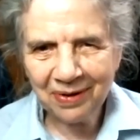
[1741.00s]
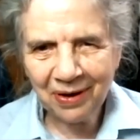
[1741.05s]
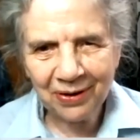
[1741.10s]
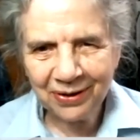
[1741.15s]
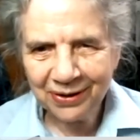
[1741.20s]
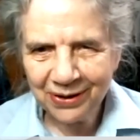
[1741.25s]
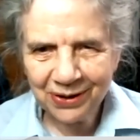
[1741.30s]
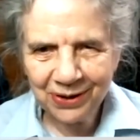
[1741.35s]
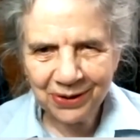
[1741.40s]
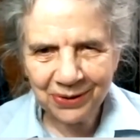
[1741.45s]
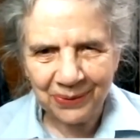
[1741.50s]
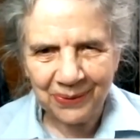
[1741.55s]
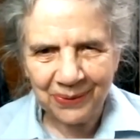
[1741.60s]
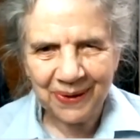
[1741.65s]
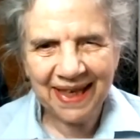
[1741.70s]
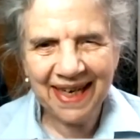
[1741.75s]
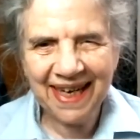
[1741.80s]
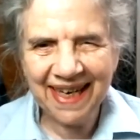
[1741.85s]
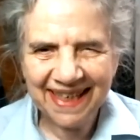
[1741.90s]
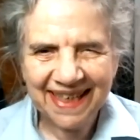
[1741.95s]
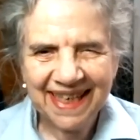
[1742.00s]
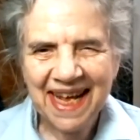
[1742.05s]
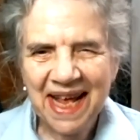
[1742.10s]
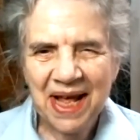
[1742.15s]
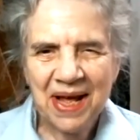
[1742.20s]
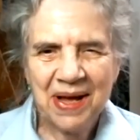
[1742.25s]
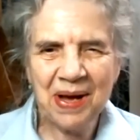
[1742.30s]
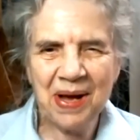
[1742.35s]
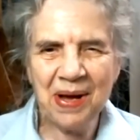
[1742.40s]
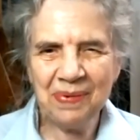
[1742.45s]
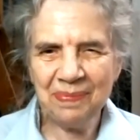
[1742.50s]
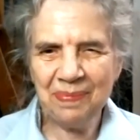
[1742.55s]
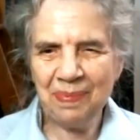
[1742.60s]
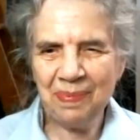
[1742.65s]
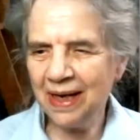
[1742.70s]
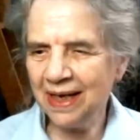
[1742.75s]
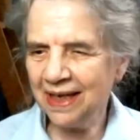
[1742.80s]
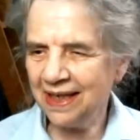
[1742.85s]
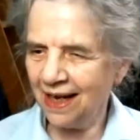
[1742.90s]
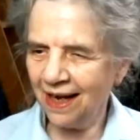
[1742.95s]
not sure,
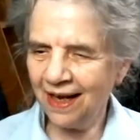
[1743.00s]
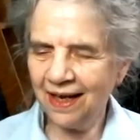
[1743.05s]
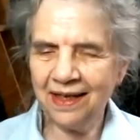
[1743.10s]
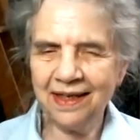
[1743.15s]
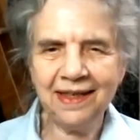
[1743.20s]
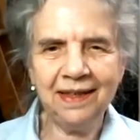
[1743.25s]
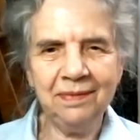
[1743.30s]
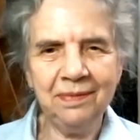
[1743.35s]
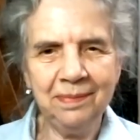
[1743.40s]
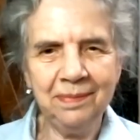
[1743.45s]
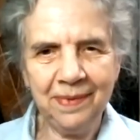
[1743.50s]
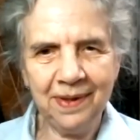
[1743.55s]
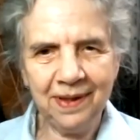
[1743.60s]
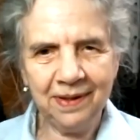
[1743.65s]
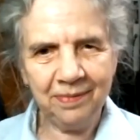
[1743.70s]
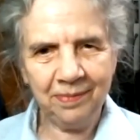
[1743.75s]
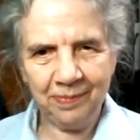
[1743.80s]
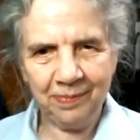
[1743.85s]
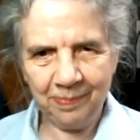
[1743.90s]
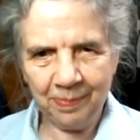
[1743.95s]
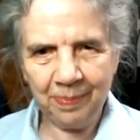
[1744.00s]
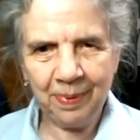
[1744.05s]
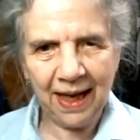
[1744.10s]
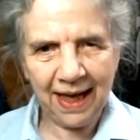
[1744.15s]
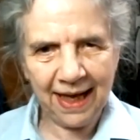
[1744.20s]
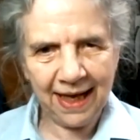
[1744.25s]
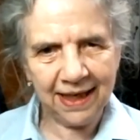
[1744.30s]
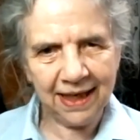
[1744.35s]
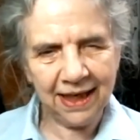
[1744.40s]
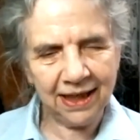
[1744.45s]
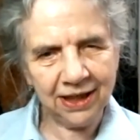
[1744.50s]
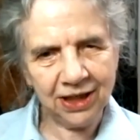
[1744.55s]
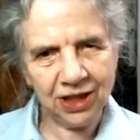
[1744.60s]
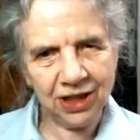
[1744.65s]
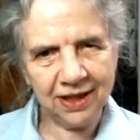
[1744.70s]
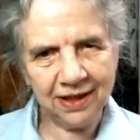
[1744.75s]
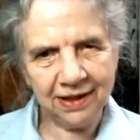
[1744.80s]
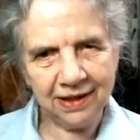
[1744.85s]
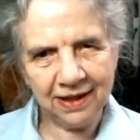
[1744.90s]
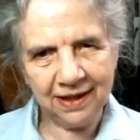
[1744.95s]
but I am planning
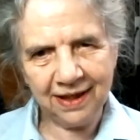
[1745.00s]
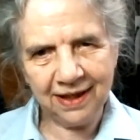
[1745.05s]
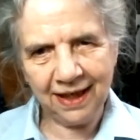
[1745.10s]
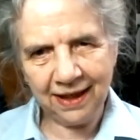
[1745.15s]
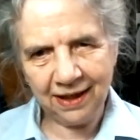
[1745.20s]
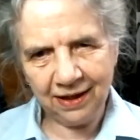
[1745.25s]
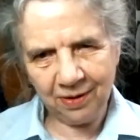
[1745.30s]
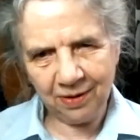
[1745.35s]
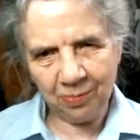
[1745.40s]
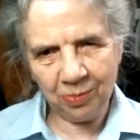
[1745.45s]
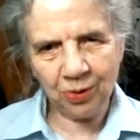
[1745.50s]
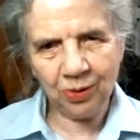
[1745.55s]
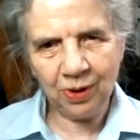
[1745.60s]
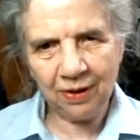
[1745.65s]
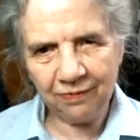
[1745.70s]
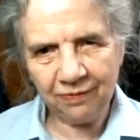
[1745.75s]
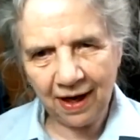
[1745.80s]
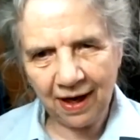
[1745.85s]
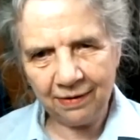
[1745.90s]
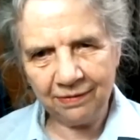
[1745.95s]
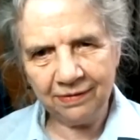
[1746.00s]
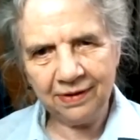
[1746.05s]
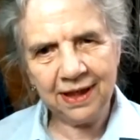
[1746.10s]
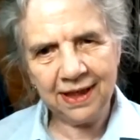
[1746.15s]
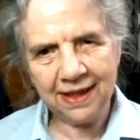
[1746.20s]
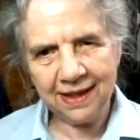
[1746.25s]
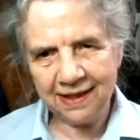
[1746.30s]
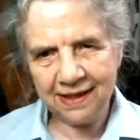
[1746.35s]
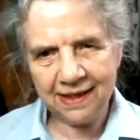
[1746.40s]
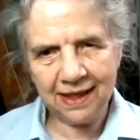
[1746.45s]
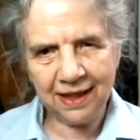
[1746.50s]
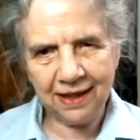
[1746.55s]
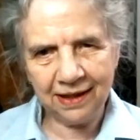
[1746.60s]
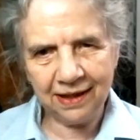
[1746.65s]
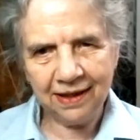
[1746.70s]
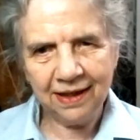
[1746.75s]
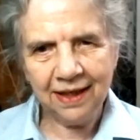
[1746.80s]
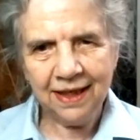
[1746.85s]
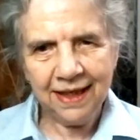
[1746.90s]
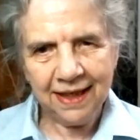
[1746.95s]
to take the book around and see
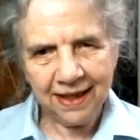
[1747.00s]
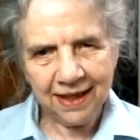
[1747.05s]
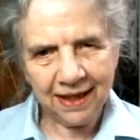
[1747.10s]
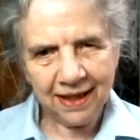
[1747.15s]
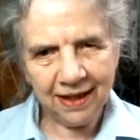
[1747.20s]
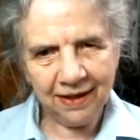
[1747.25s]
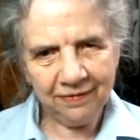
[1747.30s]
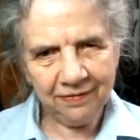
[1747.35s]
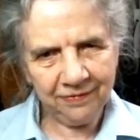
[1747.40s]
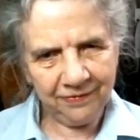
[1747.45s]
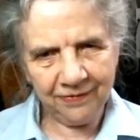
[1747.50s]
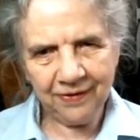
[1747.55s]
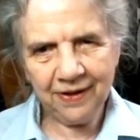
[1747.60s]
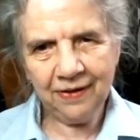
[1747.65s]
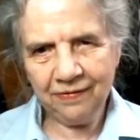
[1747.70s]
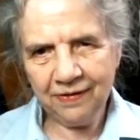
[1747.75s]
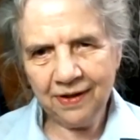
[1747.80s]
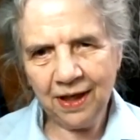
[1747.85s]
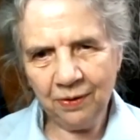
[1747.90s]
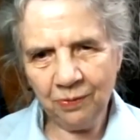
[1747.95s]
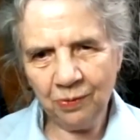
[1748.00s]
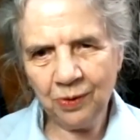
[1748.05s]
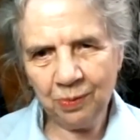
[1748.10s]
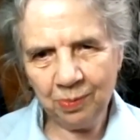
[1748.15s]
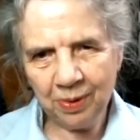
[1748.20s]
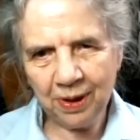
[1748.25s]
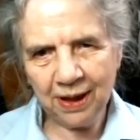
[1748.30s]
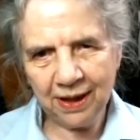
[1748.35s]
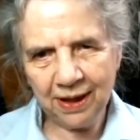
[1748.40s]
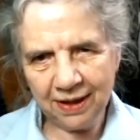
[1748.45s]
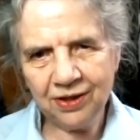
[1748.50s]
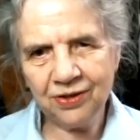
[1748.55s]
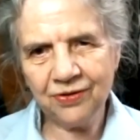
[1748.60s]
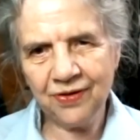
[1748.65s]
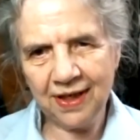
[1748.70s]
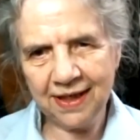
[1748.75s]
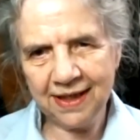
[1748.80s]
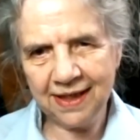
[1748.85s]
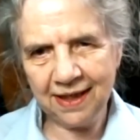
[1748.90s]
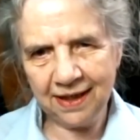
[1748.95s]
if they would be
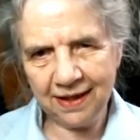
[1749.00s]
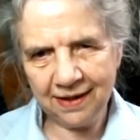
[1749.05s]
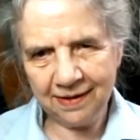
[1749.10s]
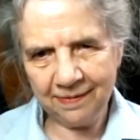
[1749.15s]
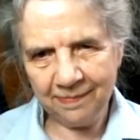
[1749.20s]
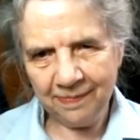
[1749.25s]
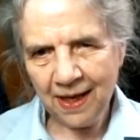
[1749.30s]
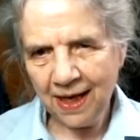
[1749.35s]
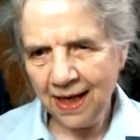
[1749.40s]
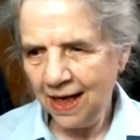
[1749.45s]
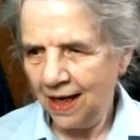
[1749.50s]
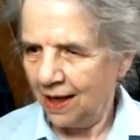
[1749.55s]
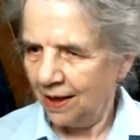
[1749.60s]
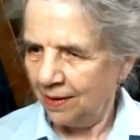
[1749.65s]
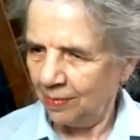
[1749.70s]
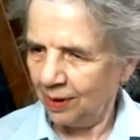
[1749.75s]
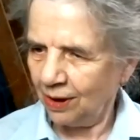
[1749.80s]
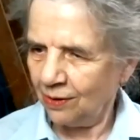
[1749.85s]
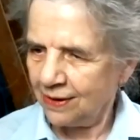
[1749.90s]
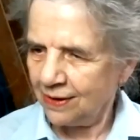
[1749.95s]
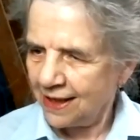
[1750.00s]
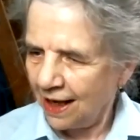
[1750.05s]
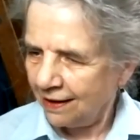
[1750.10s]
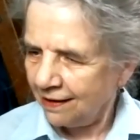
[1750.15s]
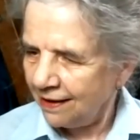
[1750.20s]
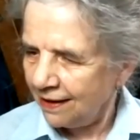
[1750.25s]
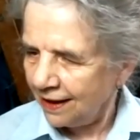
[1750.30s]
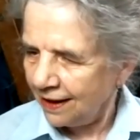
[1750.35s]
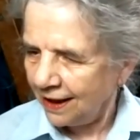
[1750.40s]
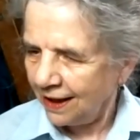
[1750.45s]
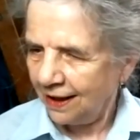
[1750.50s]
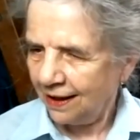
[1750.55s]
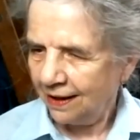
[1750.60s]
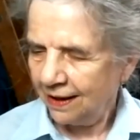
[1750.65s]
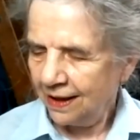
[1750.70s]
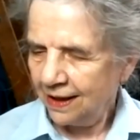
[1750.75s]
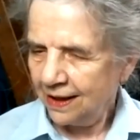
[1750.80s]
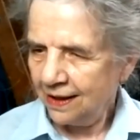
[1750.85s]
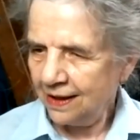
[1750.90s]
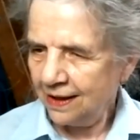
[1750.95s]
interested, because I think,
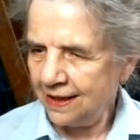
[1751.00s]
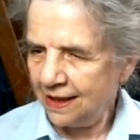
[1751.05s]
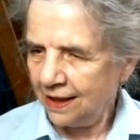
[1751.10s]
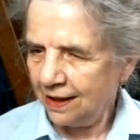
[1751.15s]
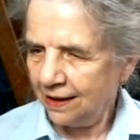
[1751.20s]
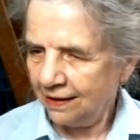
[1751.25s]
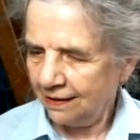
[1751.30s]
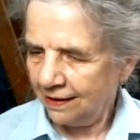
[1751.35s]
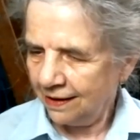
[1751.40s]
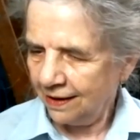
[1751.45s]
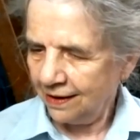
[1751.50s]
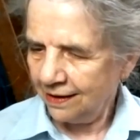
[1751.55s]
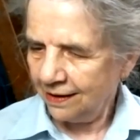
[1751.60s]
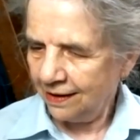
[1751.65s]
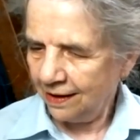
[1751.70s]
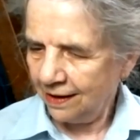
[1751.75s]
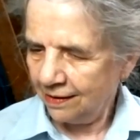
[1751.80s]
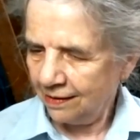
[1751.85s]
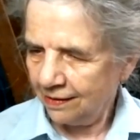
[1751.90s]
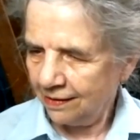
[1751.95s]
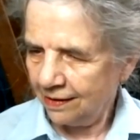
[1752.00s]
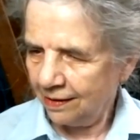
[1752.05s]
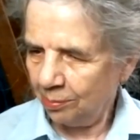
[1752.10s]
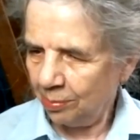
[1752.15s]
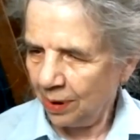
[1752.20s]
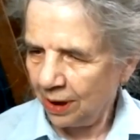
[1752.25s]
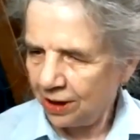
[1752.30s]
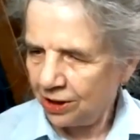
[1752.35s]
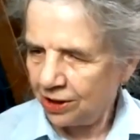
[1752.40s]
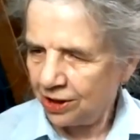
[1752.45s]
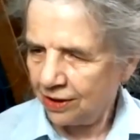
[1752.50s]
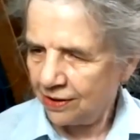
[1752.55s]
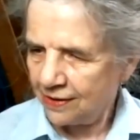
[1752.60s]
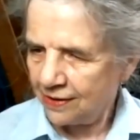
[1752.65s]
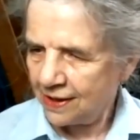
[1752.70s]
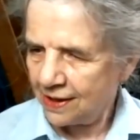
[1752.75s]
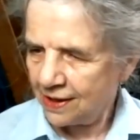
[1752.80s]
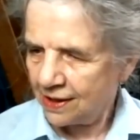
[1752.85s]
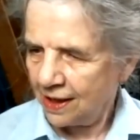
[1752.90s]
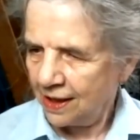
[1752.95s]
you see, the
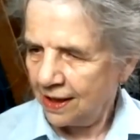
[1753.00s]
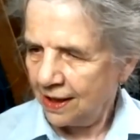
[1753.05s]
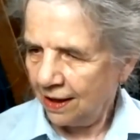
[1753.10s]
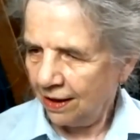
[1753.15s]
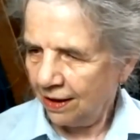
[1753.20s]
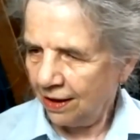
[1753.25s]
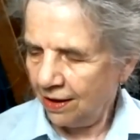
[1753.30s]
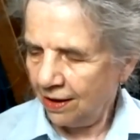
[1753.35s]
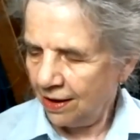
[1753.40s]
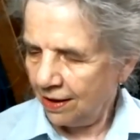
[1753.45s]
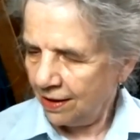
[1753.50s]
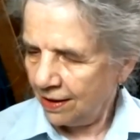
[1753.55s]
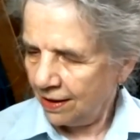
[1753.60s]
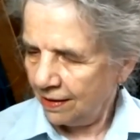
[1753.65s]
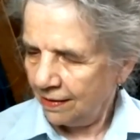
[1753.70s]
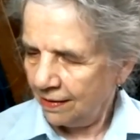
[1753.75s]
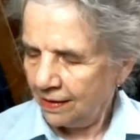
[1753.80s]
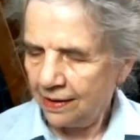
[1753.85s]
pictures are